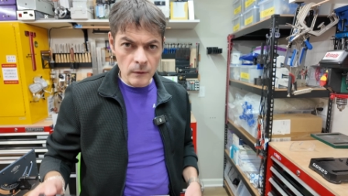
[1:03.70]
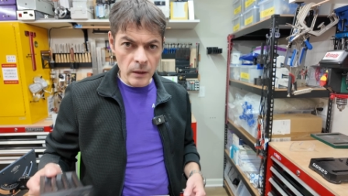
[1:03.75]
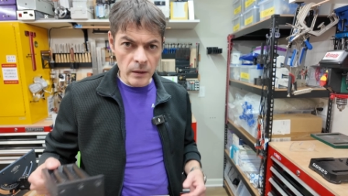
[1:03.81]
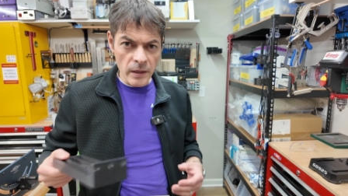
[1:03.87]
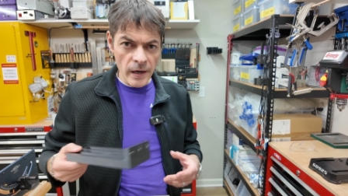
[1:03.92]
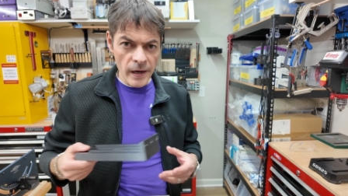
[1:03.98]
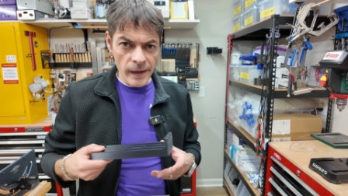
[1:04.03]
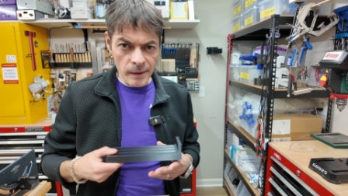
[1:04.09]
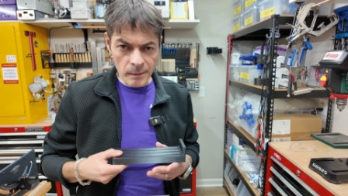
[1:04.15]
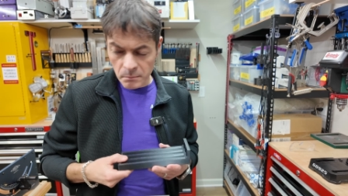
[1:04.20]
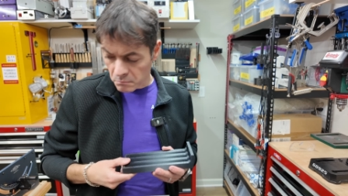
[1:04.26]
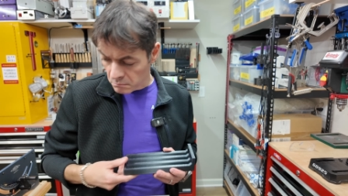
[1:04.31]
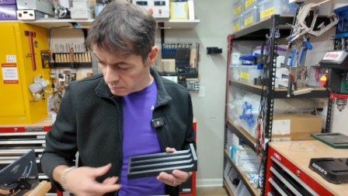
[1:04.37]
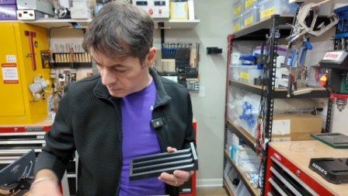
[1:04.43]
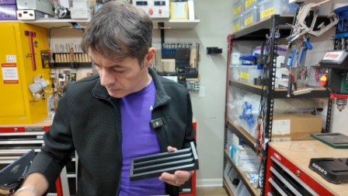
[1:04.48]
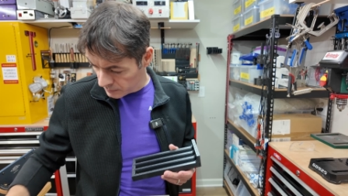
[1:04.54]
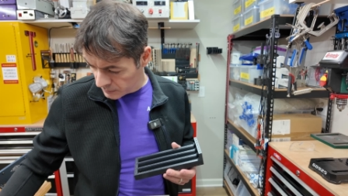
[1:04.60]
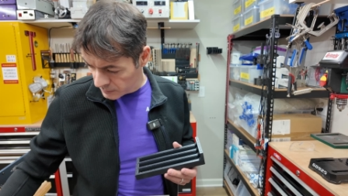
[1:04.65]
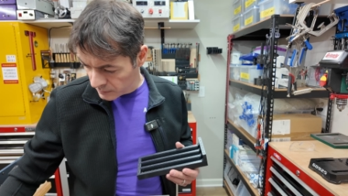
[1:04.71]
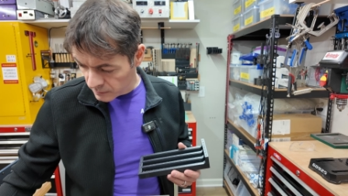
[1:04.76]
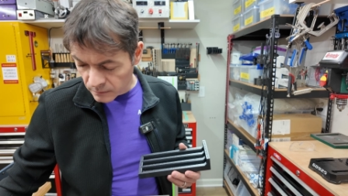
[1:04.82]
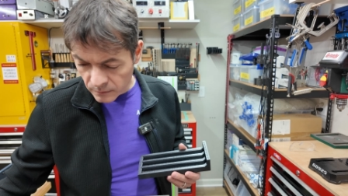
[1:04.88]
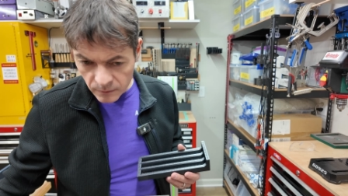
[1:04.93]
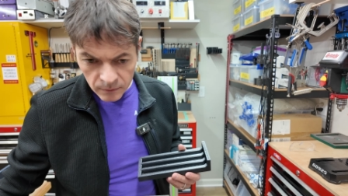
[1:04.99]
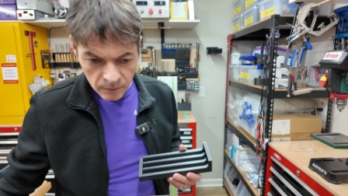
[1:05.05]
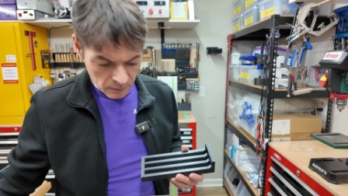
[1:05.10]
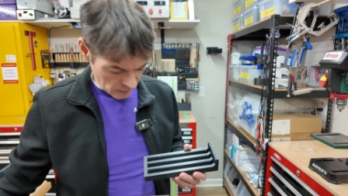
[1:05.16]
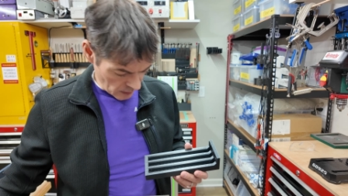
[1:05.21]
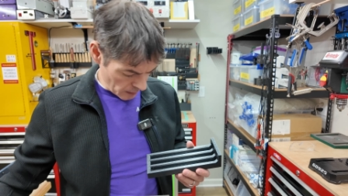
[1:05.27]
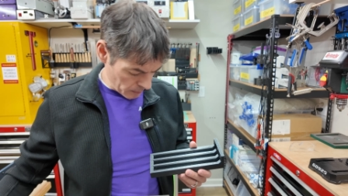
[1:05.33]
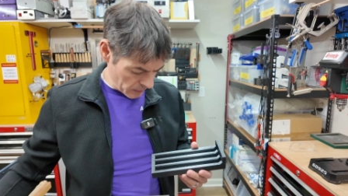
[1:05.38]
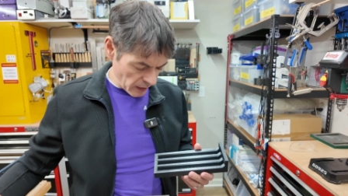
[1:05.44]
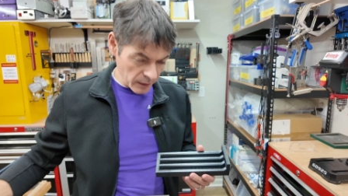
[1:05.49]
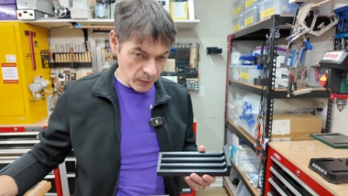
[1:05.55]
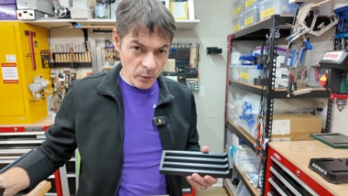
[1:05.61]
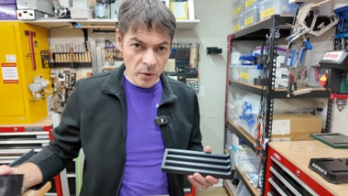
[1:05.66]
All right, I'm
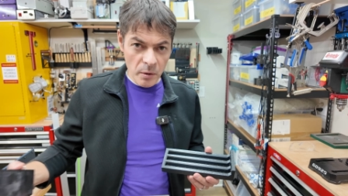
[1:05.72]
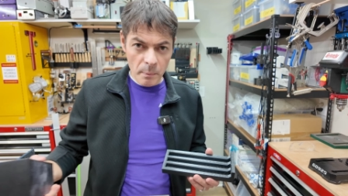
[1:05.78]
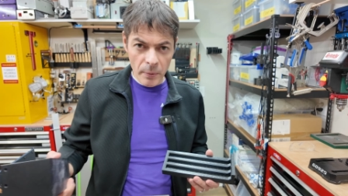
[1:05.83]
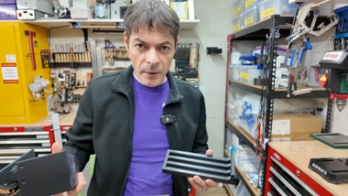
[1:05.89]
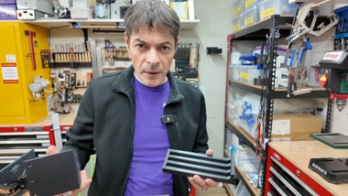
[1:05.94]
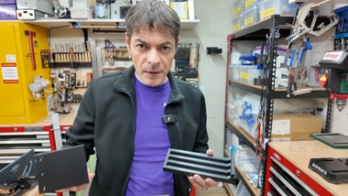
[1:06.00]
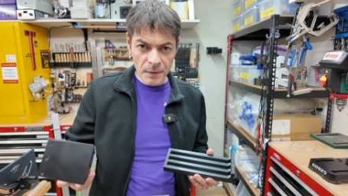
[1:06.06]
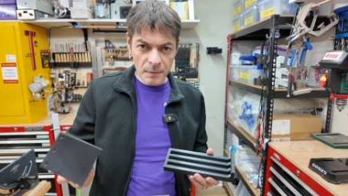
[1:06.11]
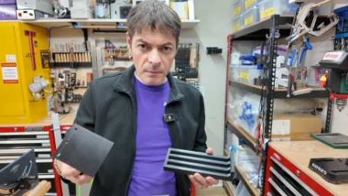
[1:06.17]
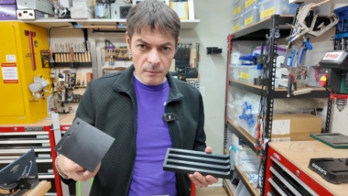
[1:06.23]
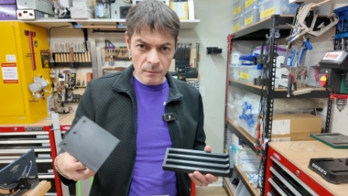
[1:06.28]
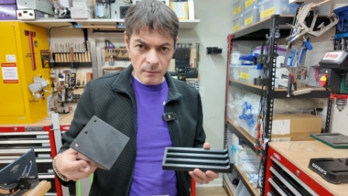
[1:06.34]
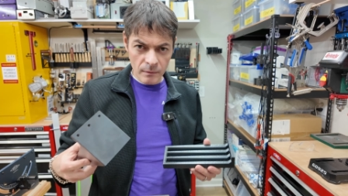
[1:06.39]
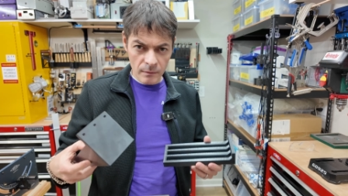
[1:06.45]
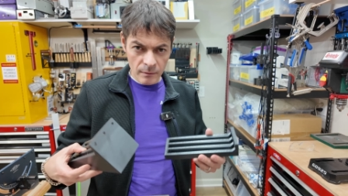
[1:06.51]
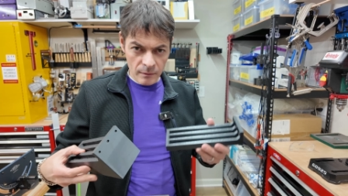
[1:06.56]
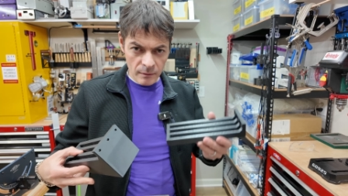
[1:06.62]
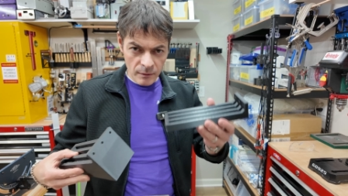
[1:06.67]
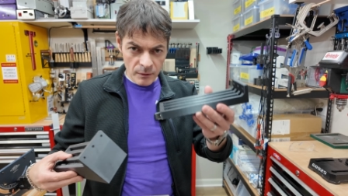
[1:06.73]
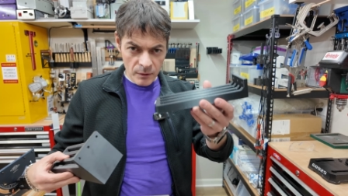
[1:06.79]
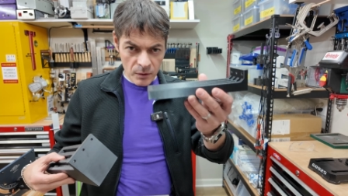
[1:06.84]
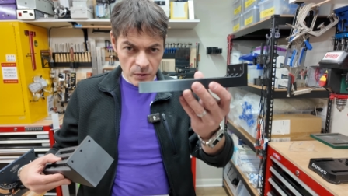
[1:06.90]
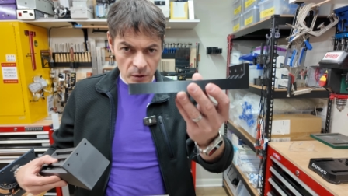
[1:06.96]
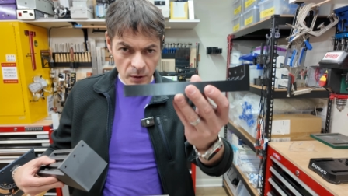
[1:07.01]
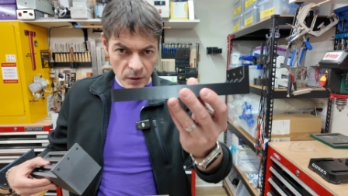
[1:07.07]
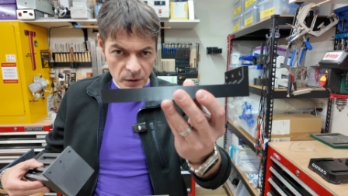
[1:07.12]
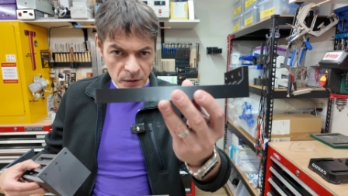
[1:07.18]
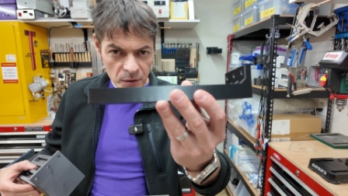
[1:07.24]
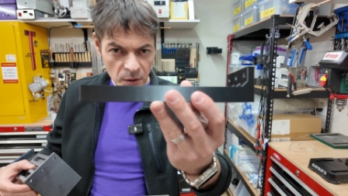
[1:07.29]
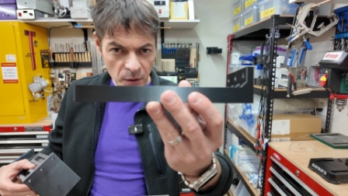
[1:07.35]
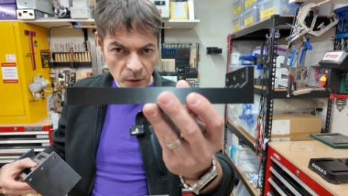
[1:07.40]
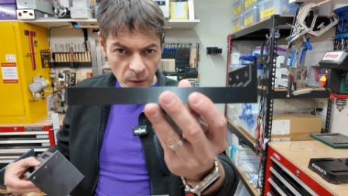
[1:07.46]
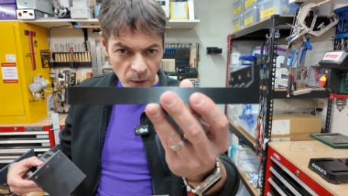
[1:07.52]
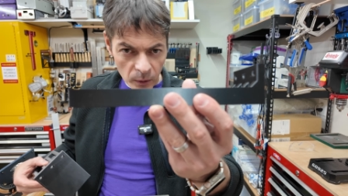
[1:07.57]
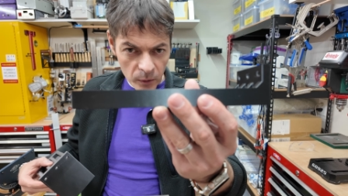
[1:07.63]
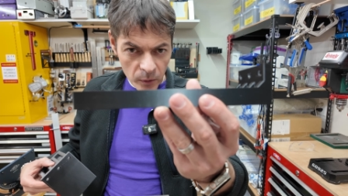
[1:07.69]
done with the print. So here's
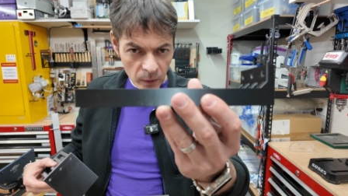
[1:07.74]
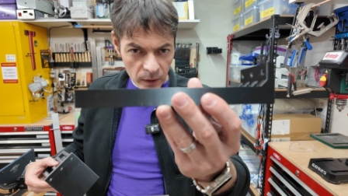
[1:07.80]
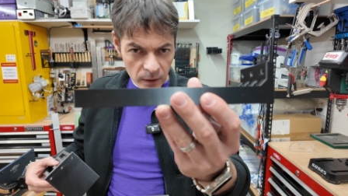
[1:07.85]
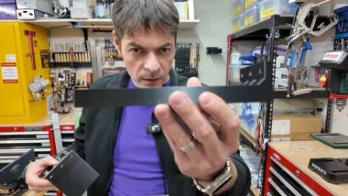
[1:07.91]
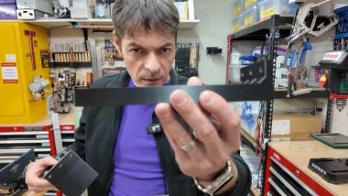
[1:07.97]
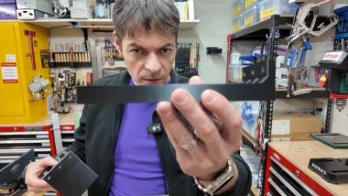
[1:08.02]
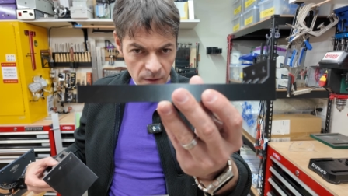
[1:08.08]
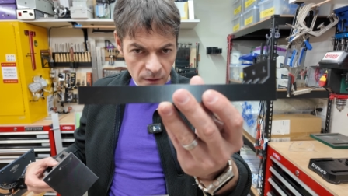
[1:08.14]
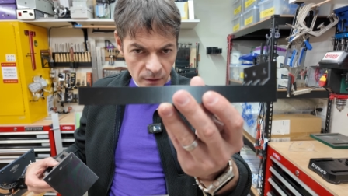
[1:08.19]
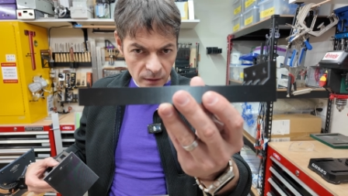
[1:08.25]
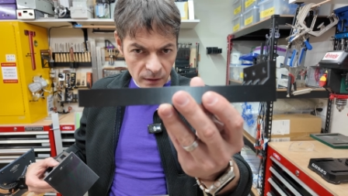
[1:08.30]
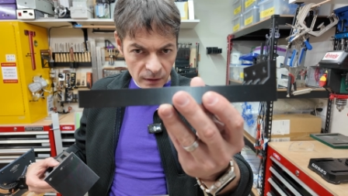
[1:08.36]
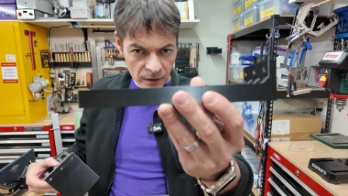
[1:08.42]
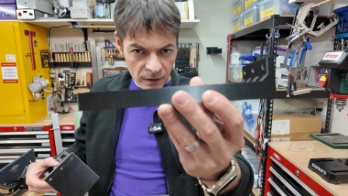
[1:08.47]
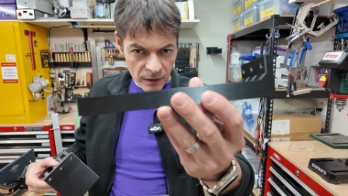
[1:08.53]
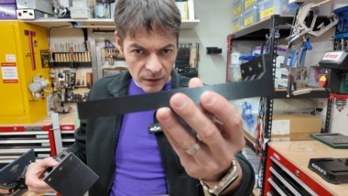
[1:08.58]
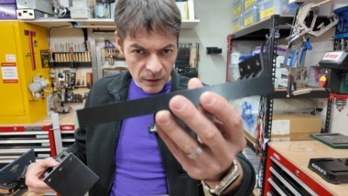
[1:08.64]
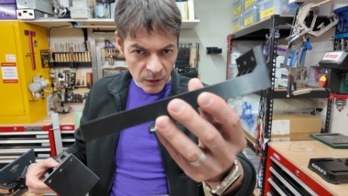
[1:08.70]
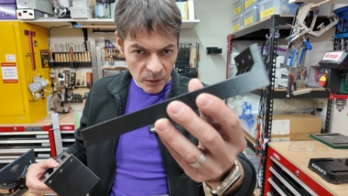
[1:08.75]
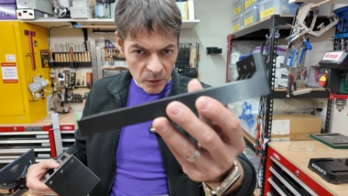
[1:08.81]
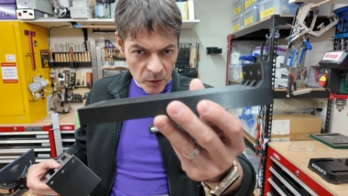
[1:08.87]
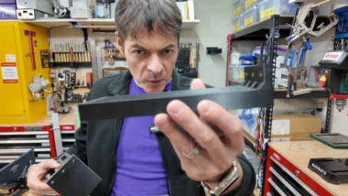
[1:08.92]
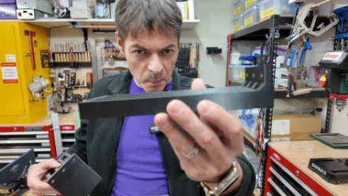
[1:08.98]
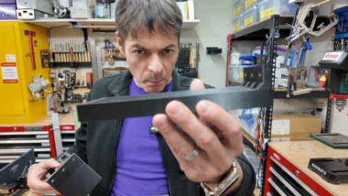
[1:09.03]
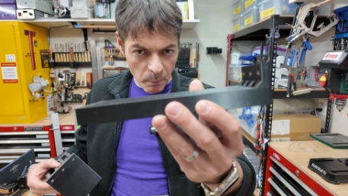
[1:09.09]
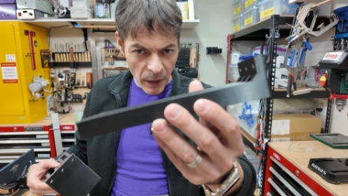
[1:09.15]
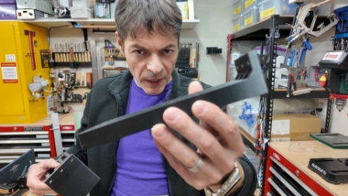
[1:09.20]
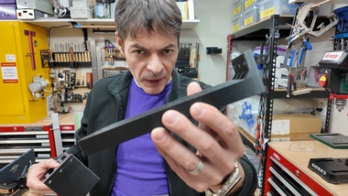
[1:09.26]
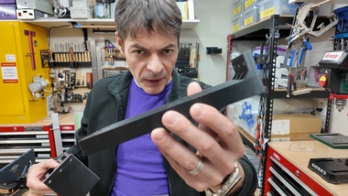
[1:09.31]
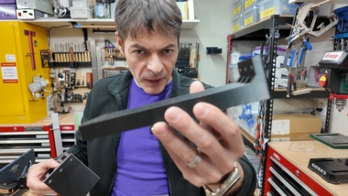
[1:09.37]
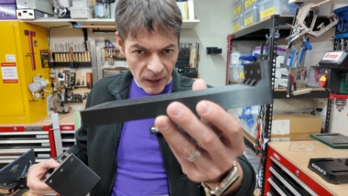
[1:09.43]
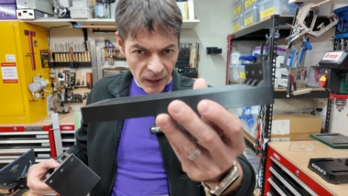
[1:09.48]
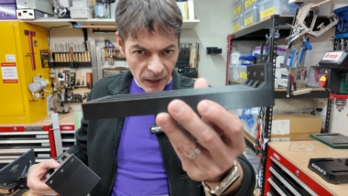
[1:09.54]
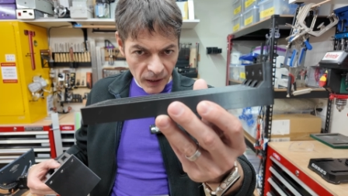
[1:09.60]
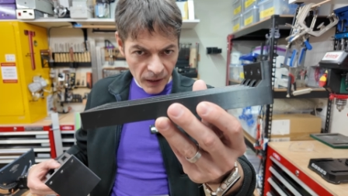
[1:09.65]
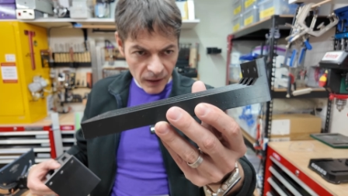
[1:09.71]
the old one. It's
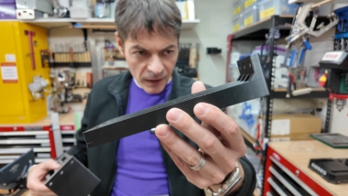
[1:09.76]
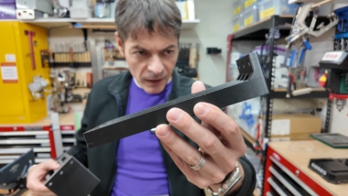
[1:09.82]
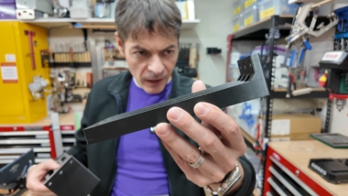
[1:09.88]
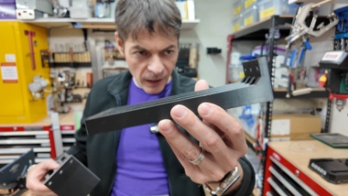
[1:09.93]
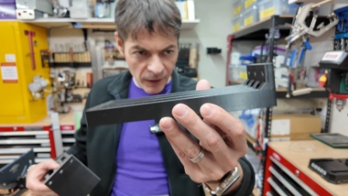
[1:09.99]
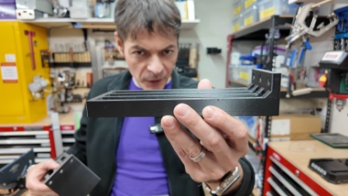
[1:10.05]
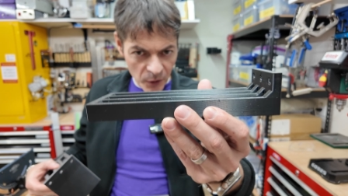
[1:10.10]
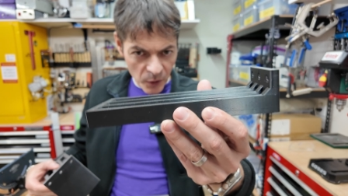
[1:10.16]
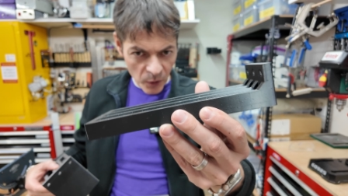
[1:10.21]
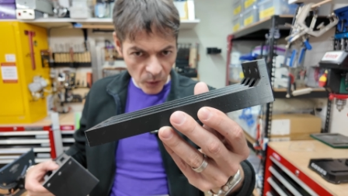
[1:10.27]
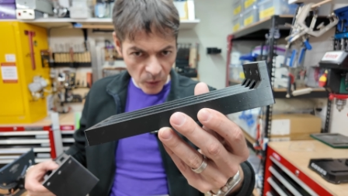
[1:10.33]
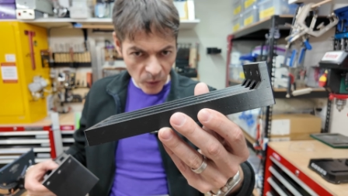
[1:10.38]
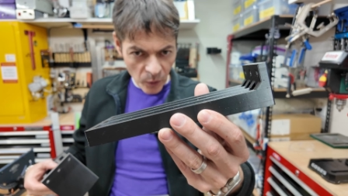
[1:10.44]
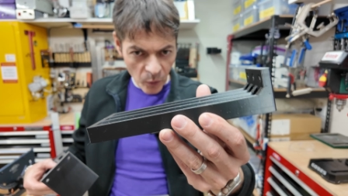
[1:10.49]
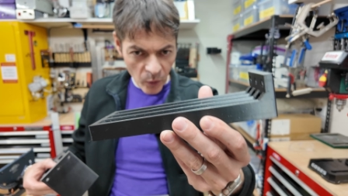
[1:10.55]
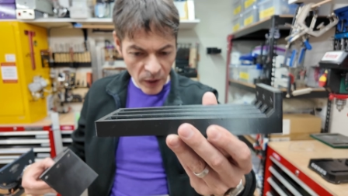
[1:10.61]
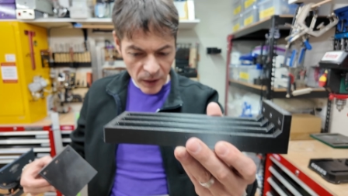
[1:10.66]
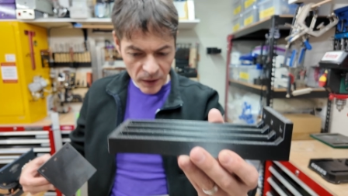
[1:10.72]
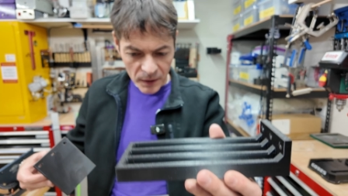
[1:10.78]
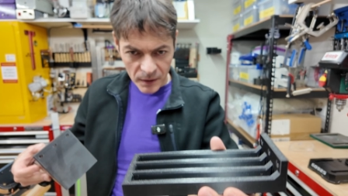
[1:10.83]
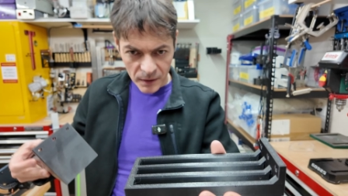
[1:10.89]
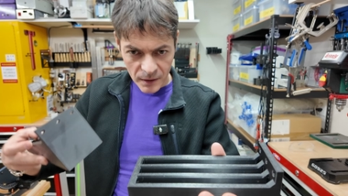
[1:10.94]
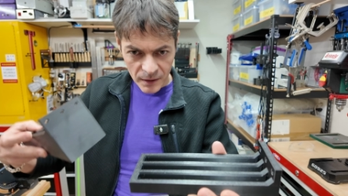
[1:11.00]
bending under all the weight.